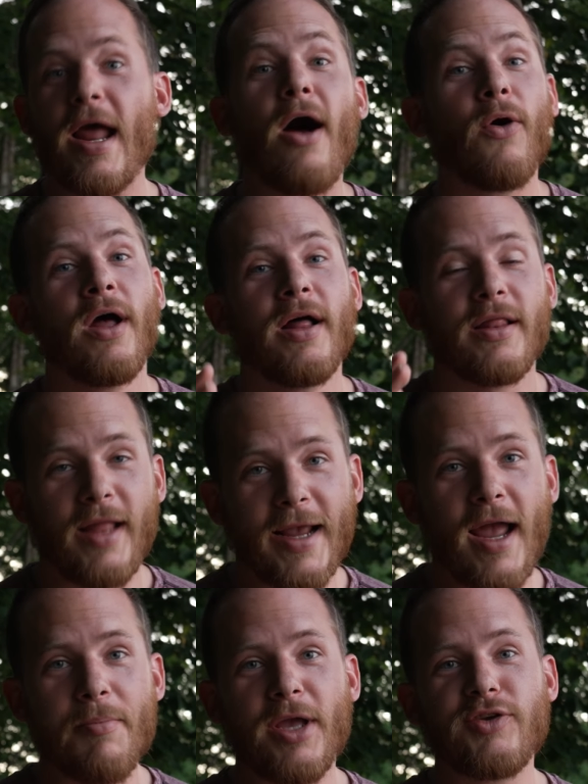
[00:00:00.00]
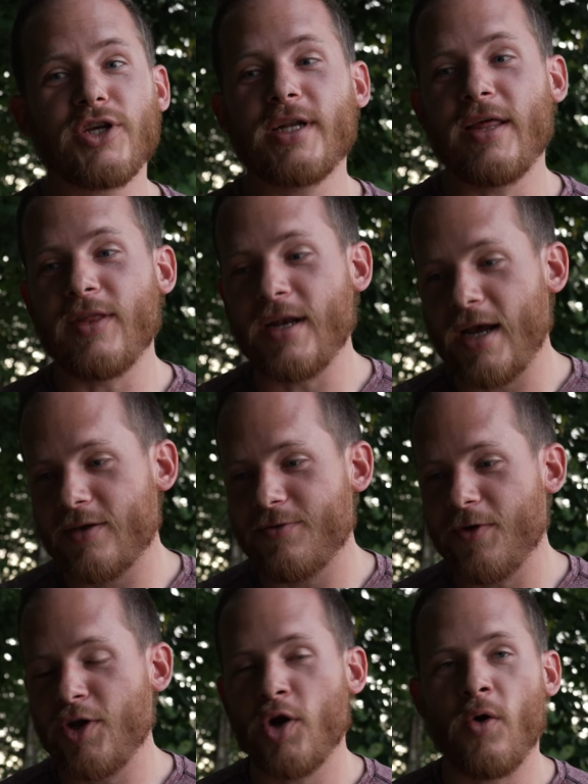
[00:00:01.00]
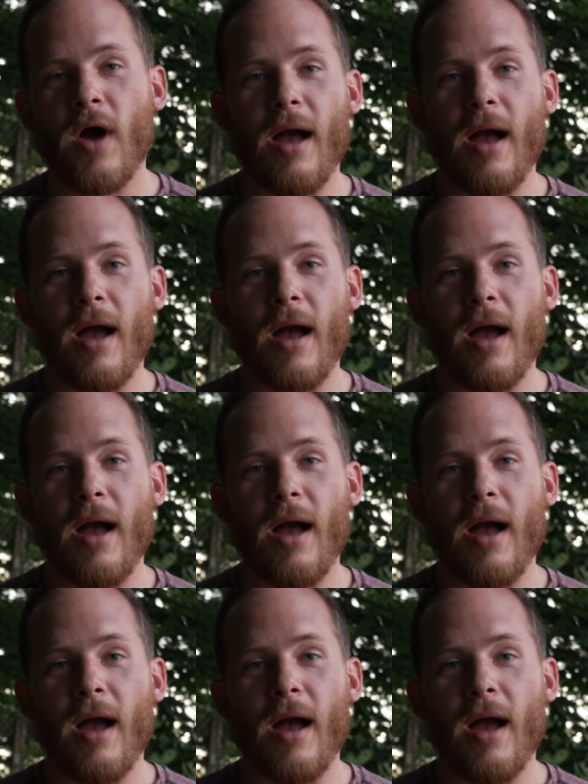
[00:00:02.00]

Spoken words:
Now, like I mentioned in the next video,